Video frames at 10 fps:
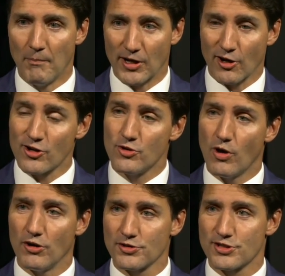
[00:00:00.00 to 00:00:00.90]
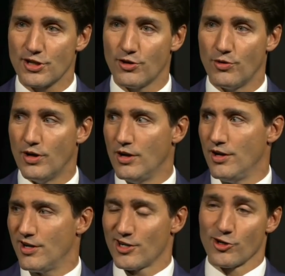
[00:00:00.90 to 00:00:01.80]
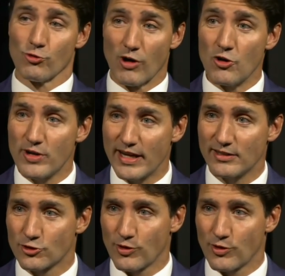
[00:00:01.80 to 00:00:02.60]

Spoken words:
But are you also eroding